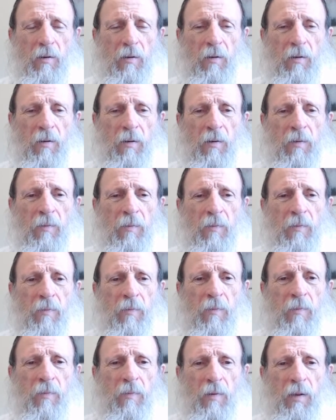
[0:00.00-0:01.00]
in
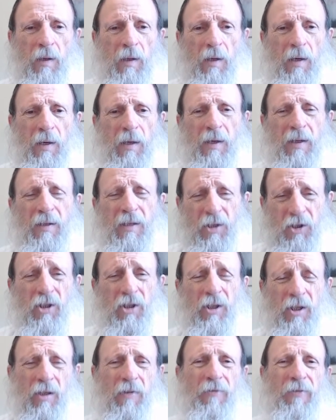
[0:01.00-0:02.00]

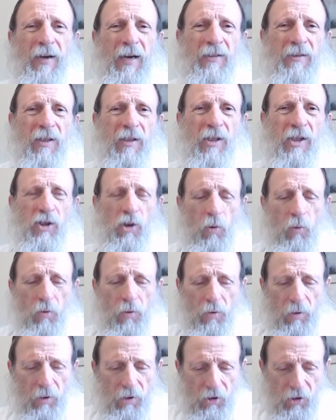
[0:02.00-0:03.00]
addition to the fact that it's
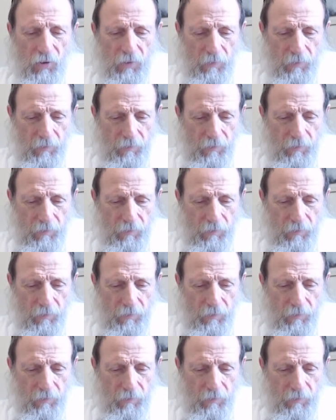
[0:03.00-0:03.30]
ownerless.